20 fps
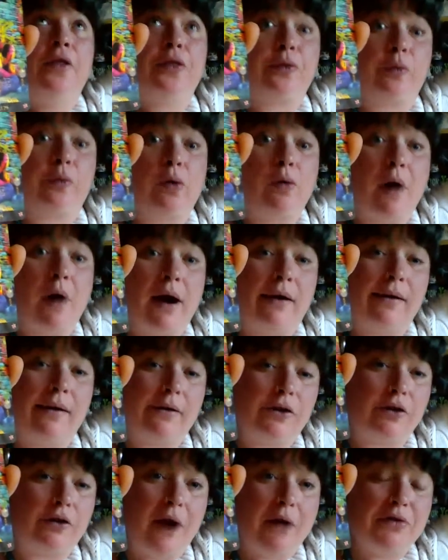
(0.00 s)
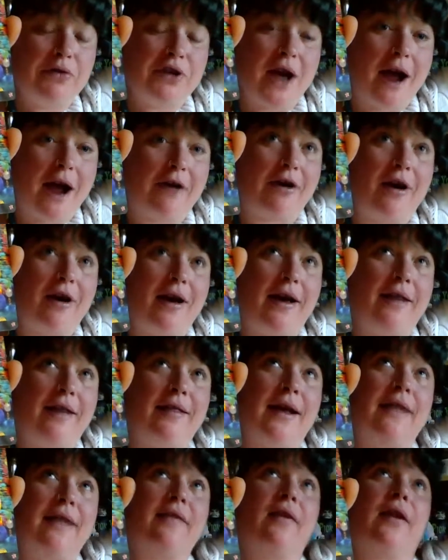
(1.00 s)
through our crown chakra.
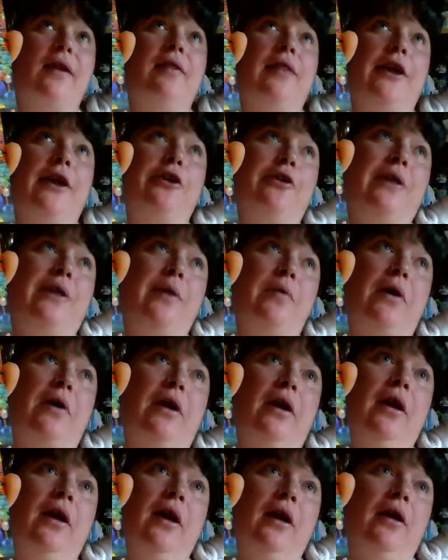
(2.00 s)
And that's like literally what